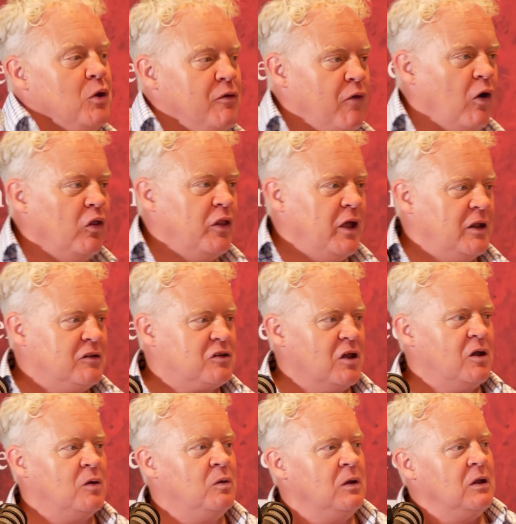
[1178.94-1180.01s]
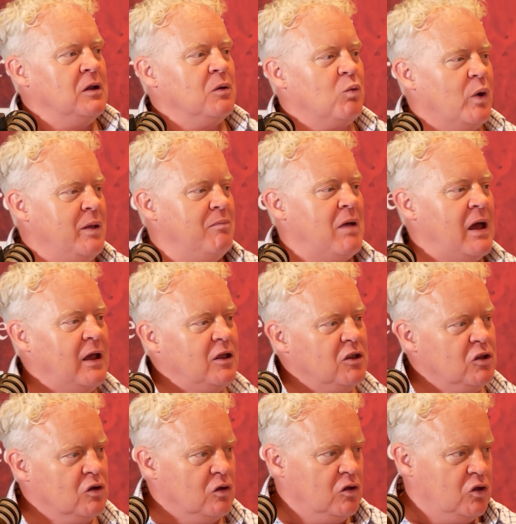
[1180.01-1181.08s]
move on then. So we met.
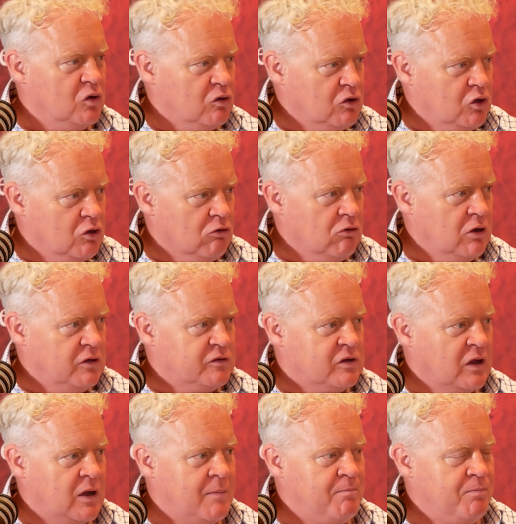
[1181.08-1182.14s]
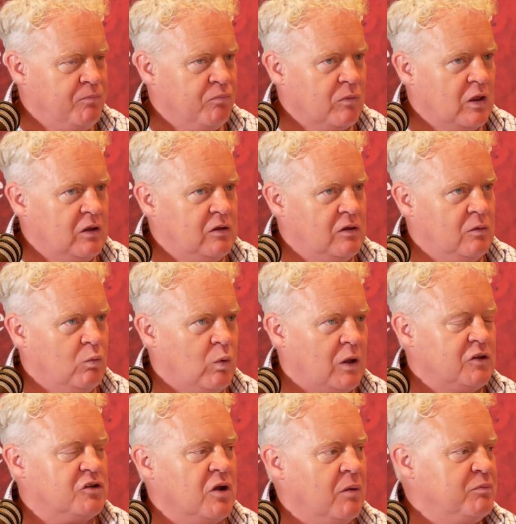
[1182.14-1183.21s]
You're at
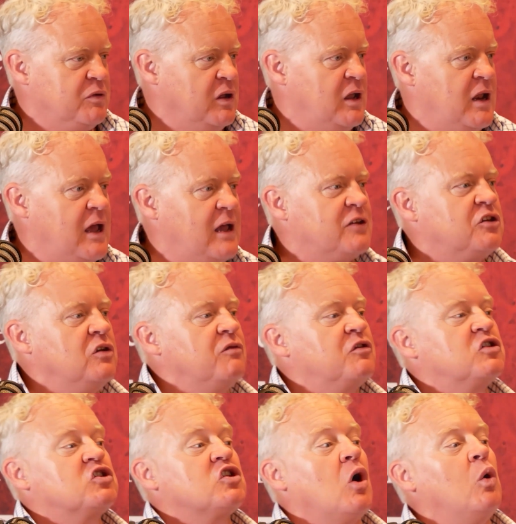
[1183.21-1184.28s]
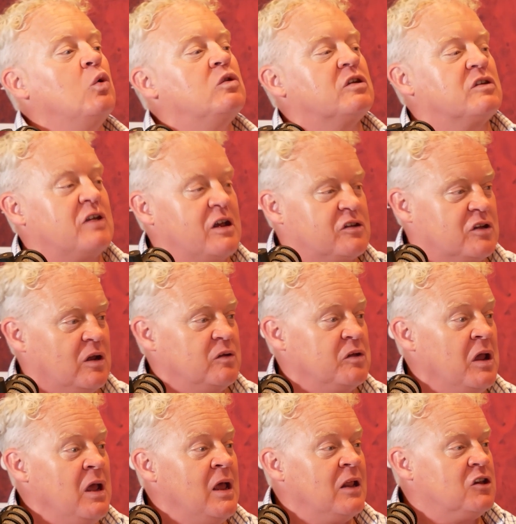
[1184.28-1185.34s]
One Stop T&S. You've sold to Tesco's.
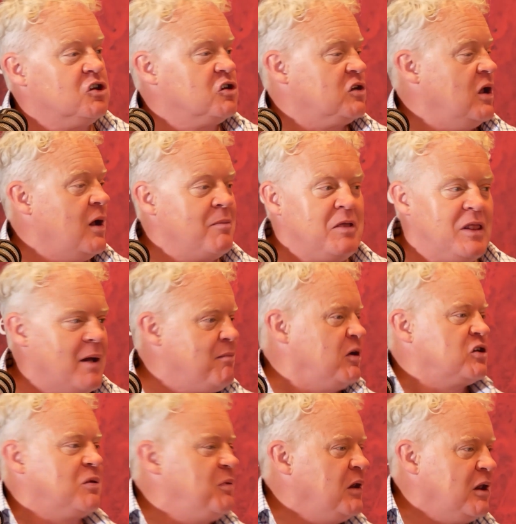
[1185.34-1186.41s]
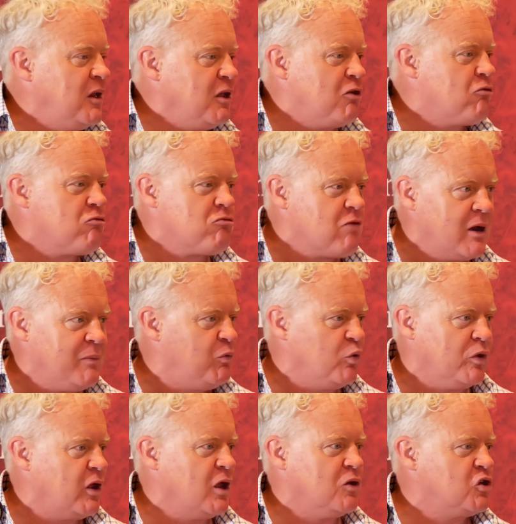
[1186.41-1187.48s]
That must have been an incredible
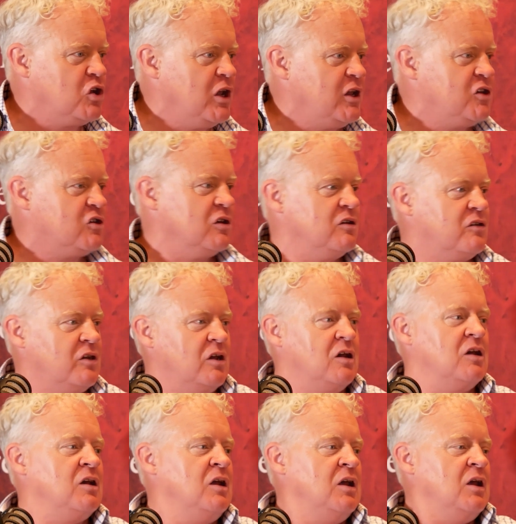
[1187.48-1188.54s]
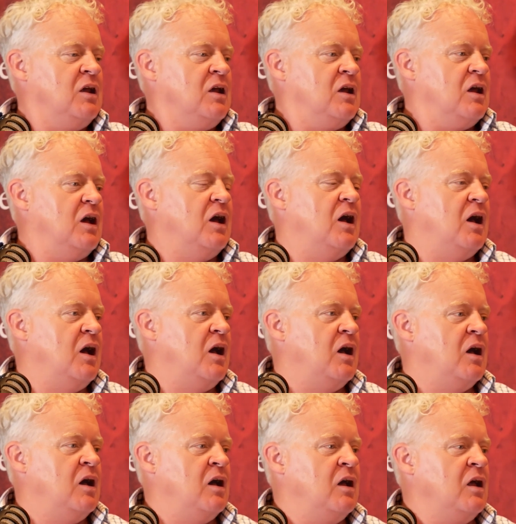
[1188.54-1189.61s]
negotiation to
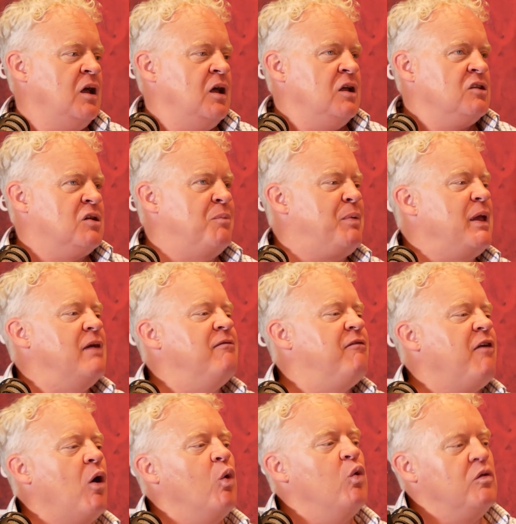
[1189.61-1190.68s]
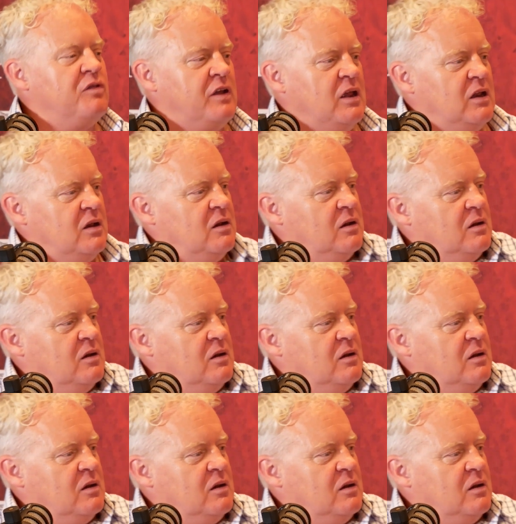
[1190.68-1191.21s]
be involved in.